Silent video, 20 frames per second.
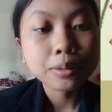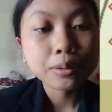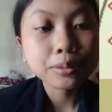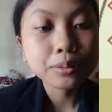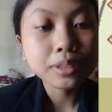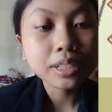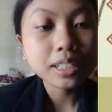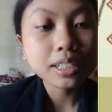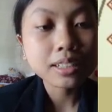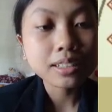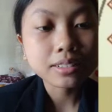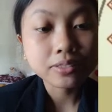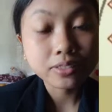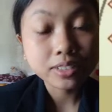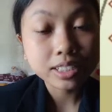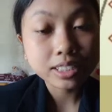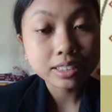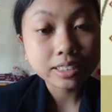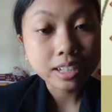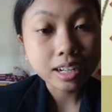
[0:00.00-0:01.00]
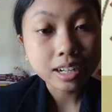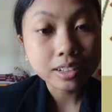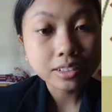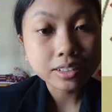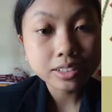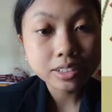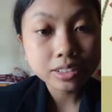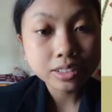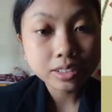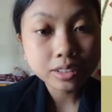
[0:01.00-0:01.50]
will
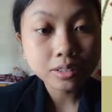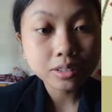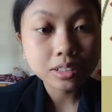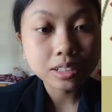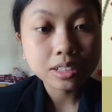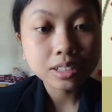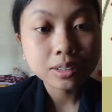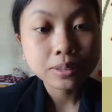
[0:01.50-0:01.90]
retire soon.